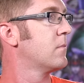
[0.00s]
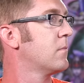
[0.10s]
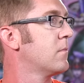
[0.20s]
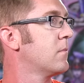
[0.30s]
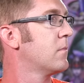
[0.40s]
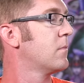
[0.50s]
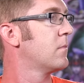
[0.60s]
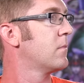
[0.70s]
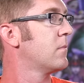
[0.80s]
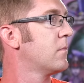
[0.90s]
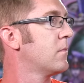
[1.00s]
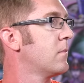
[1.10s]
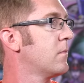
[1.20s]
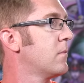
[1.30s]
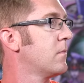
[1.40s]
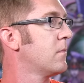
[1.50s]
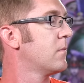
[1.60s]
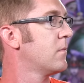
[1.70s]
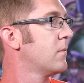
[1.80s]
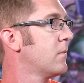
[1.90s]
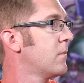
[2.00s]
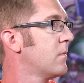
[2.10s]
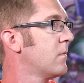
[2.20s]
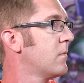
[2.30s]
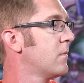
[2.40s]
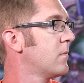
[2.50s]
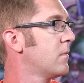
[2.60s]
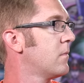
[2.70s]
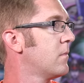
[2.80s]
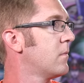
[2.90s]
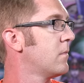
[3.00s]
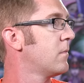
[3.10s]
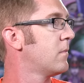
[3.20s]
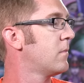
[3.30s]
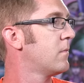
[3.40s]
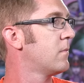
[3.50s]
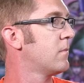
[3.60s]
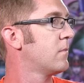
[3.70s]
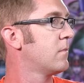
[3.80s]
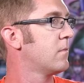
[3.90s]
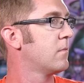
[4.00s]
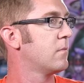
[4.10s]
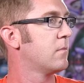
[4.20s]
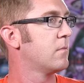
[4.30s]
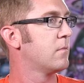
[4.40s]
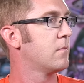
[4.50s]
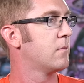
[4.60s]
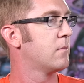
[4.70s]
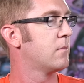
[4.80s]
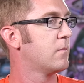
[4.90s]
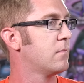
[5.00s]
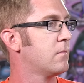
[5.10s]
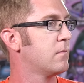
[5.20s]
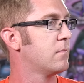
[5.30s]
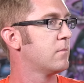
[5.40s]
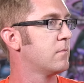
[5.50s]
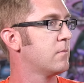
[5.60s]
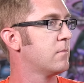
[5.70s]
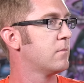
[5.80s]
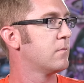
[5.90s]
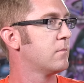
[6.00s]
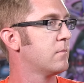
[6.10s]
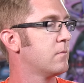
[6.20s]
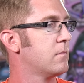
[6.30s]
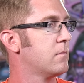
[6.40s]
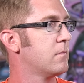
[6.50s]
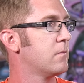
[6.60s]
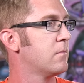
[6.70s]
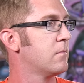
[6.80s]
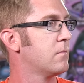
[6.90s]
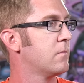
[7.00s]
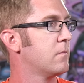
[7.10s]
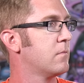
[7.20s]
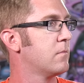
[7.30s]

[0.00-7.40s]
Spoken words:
The person shown says nothing.